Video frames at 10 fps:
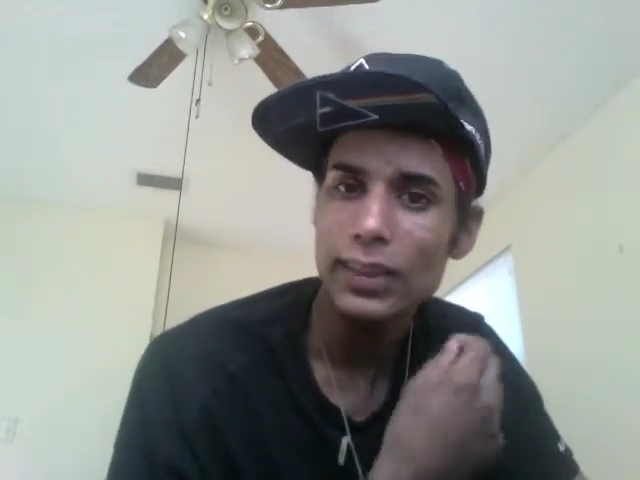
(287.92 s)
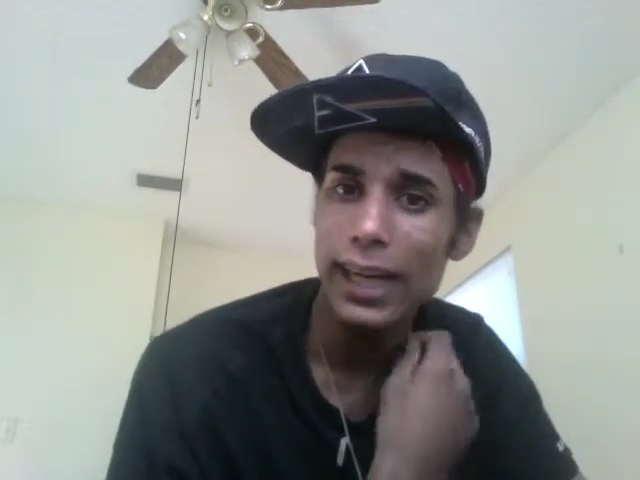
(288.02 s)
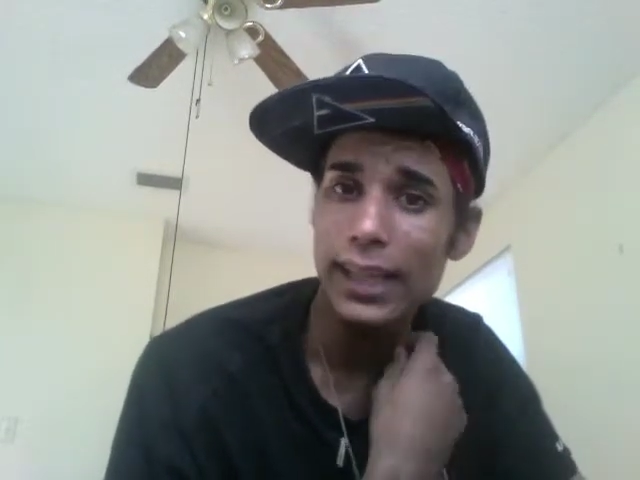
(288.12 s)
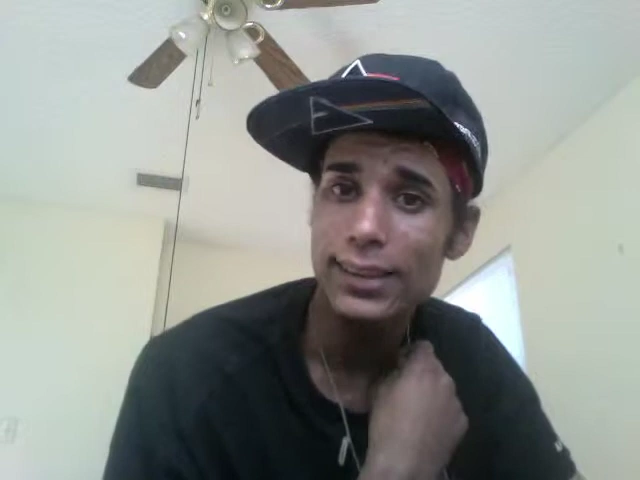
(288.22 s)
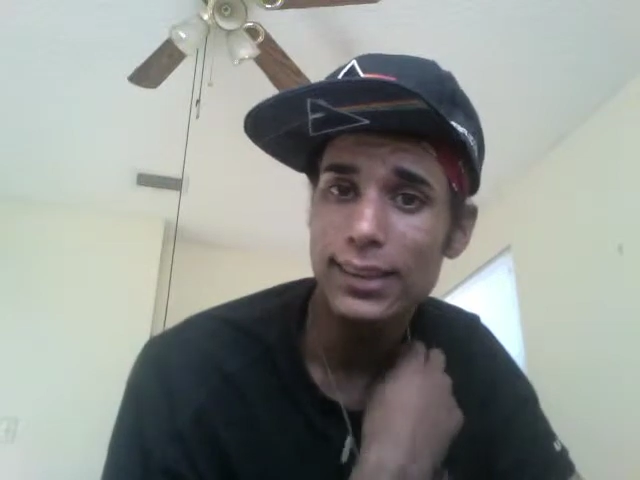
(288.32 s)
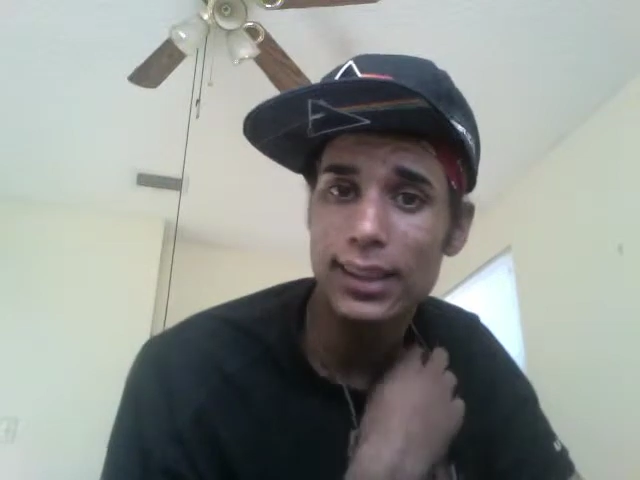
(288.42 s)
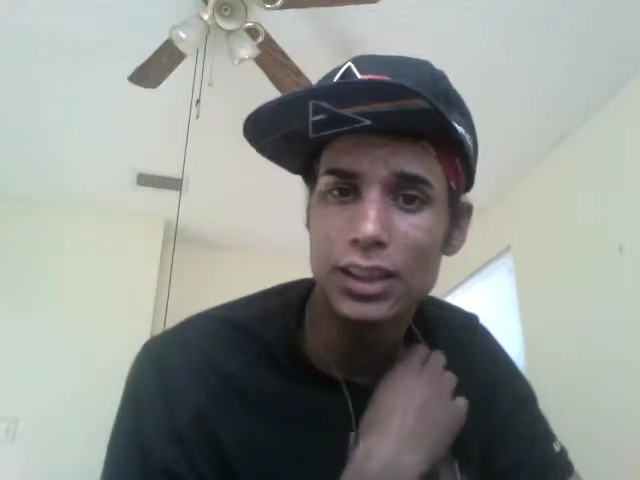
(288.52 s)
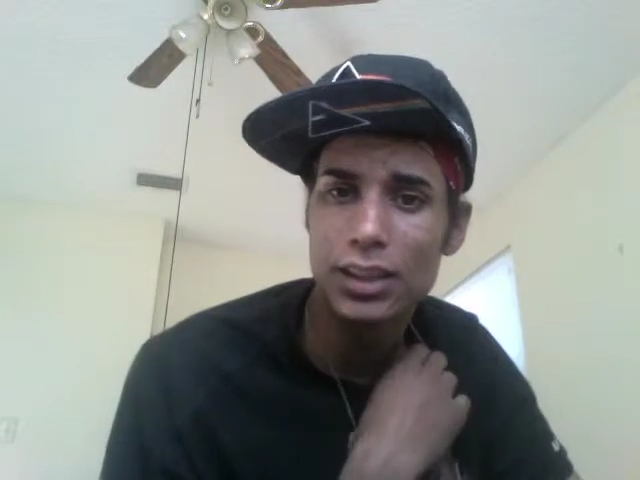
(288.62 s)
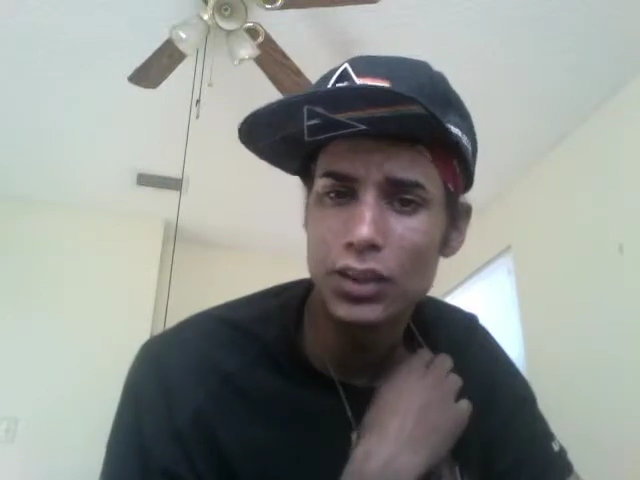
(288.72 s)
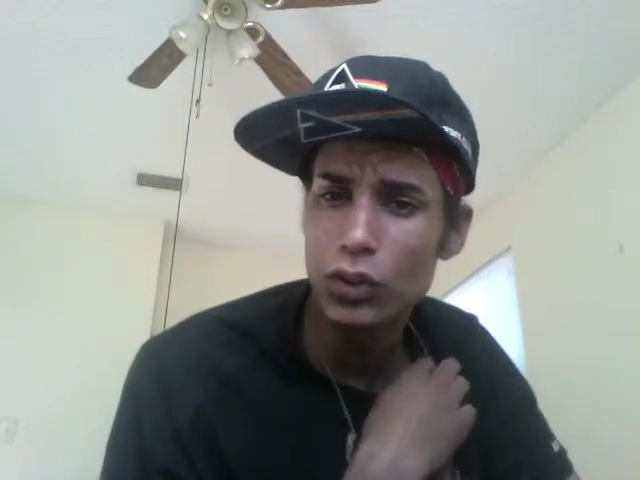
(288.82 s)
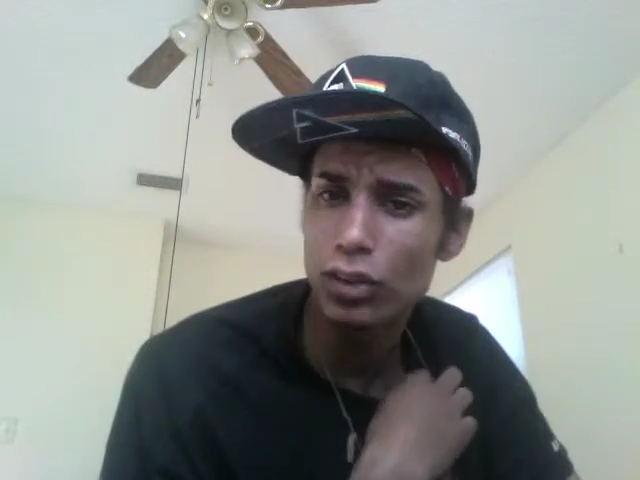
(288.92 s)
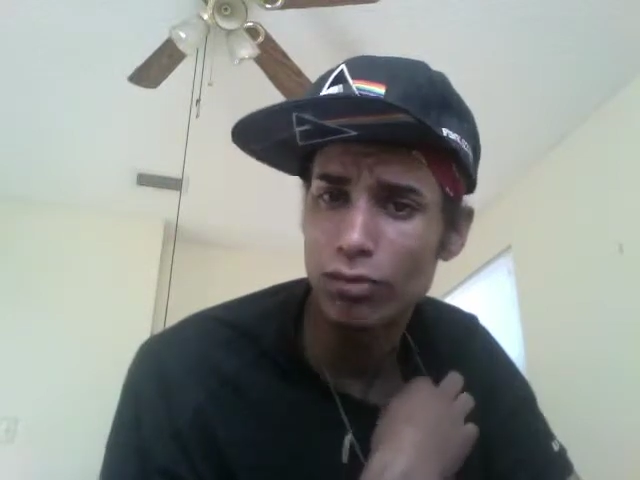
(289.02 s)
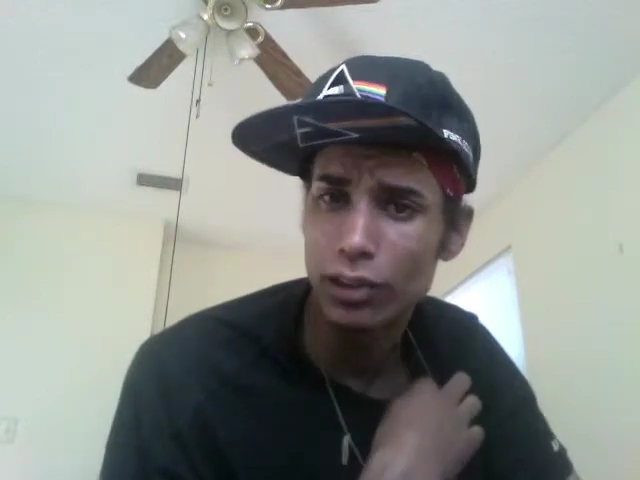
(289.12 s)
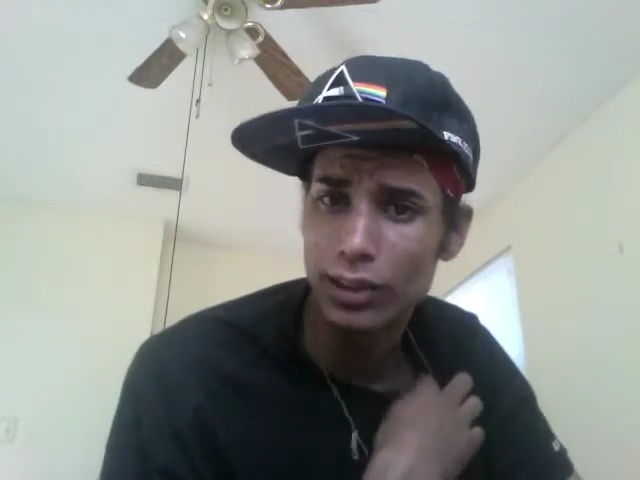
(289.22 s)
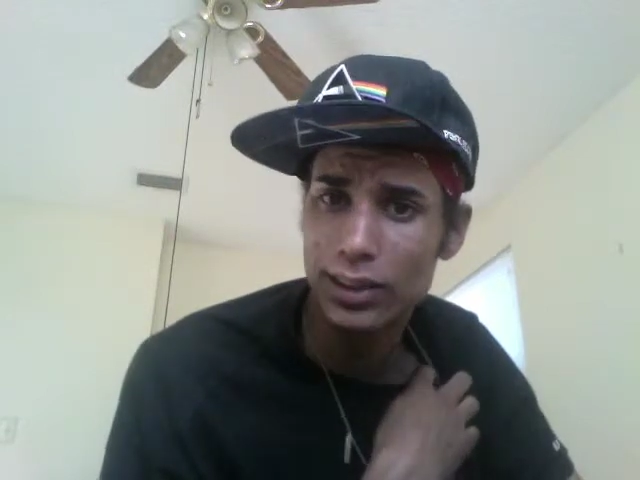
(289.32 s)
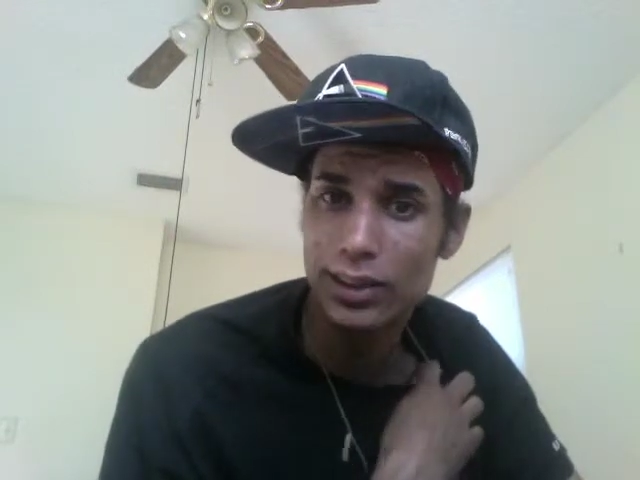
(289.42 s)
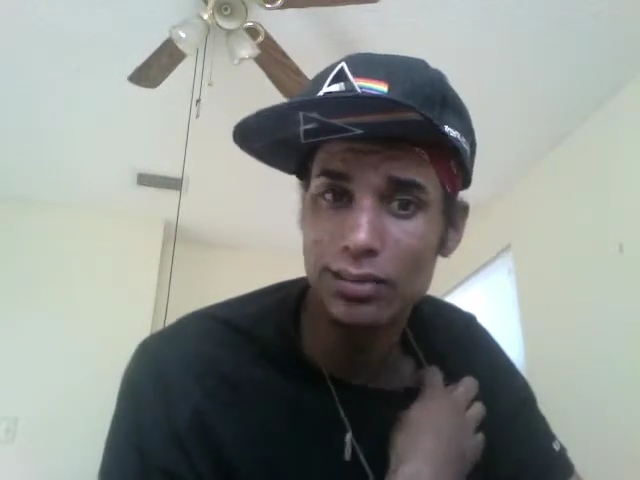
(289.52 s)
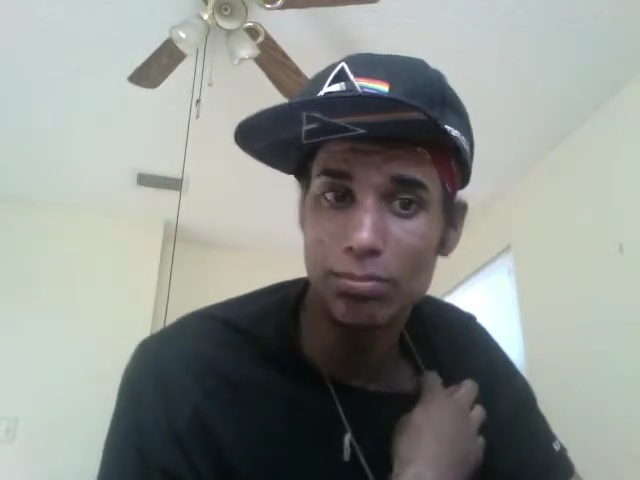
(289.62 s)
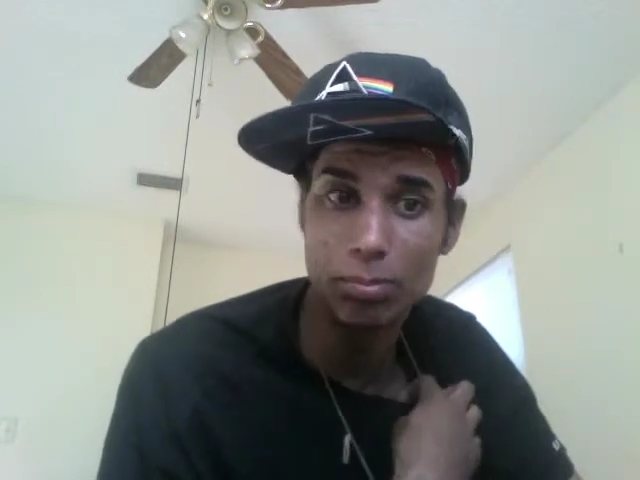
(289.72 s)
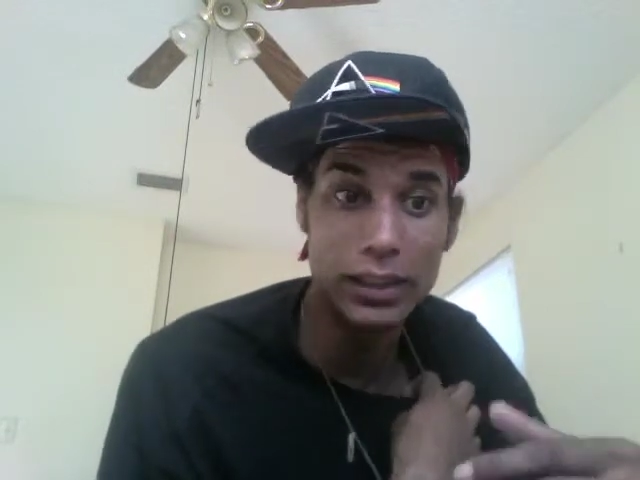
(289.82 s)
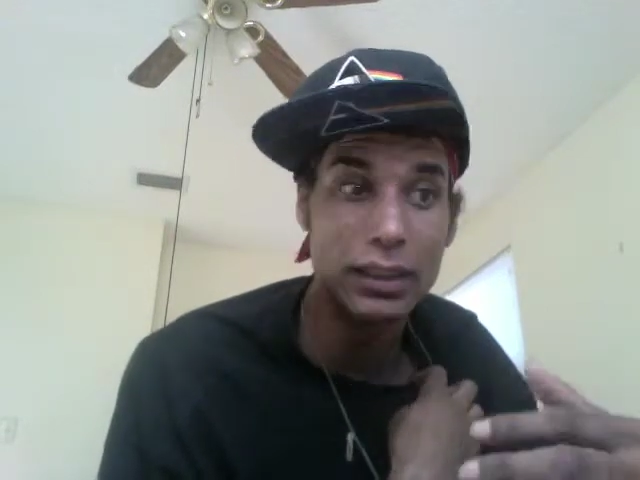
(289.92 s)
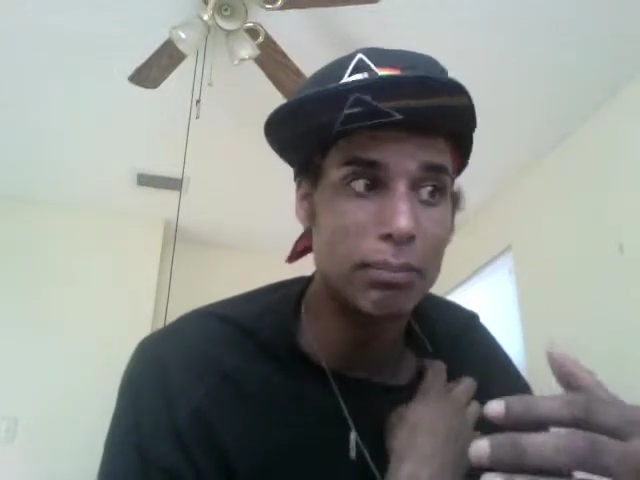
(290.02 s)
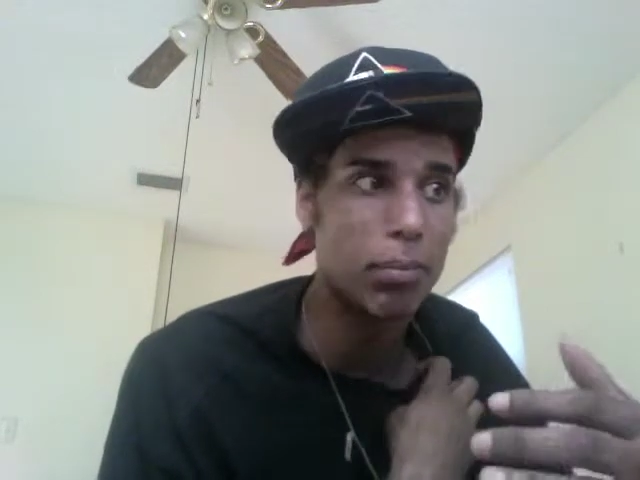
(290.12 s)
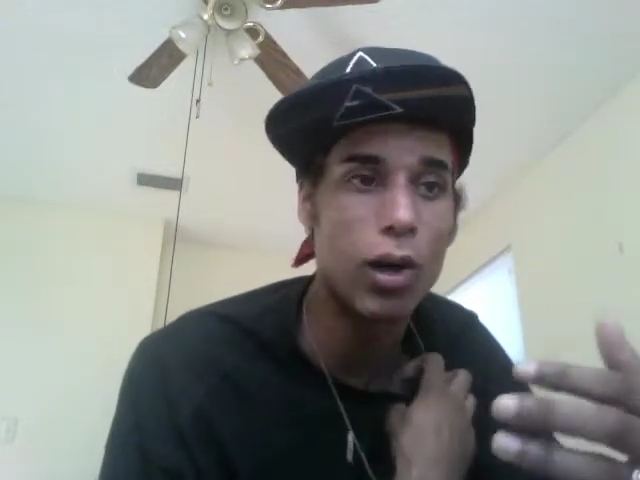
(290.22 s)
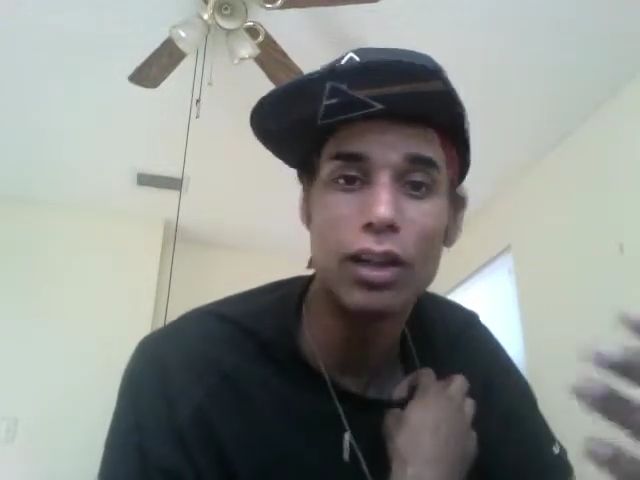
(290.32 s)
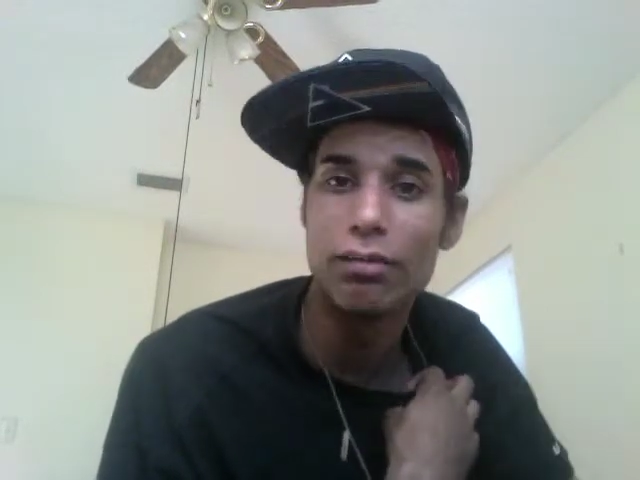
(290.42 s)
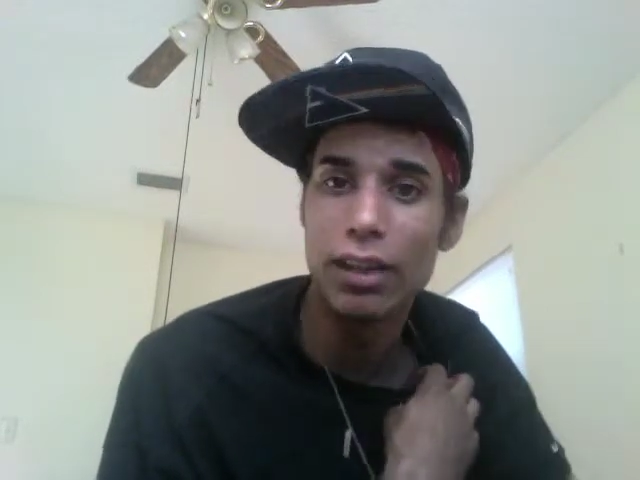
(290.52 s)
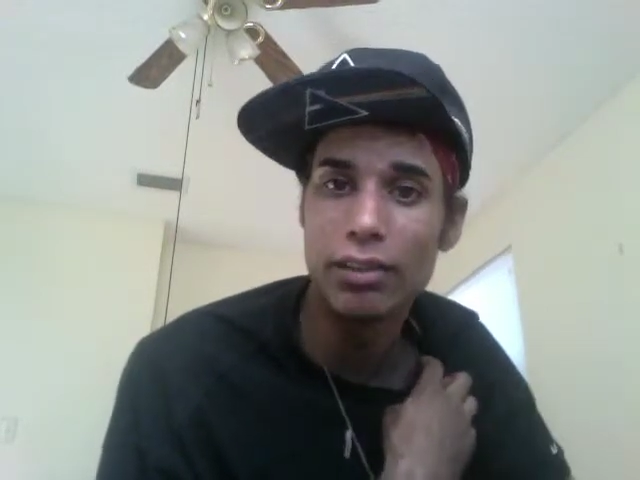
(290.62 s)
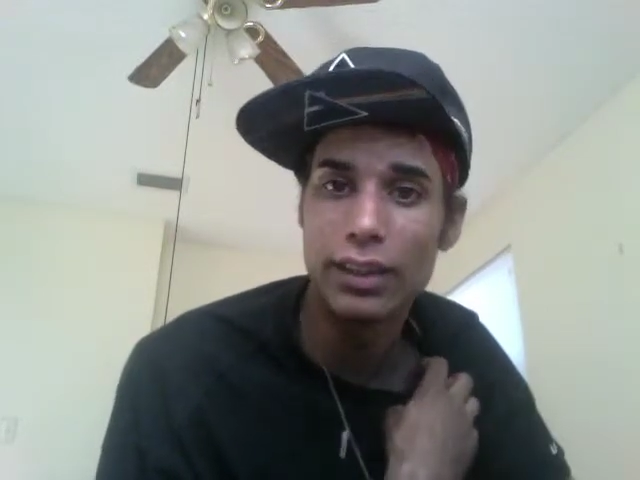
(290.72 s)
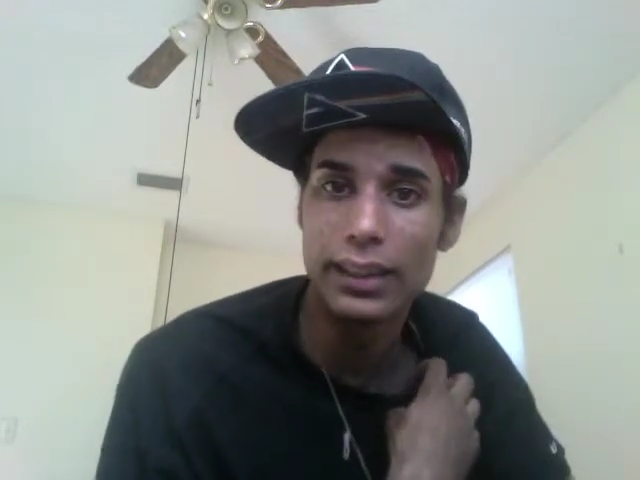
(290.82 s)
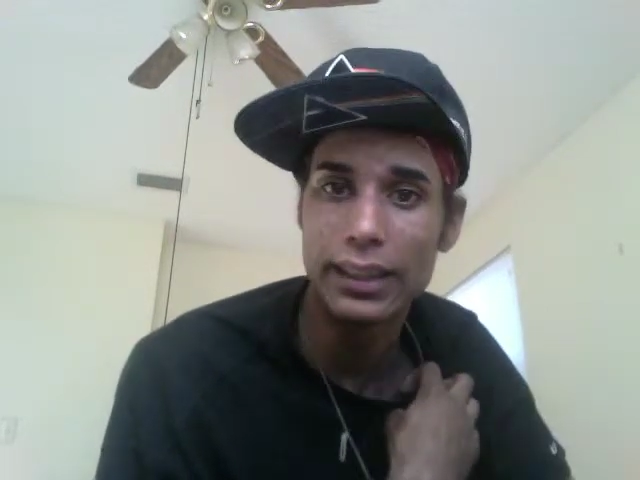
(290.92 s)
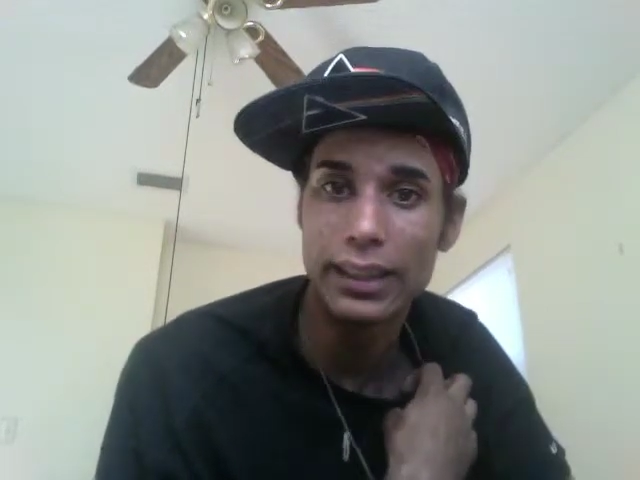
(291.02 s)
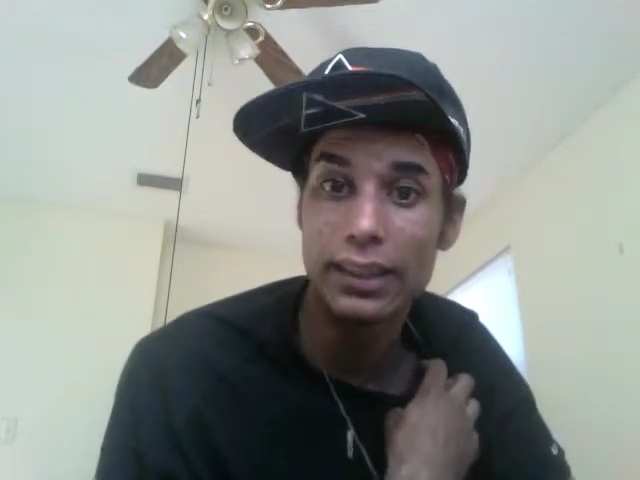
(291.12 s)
as such, the universe being part of everything,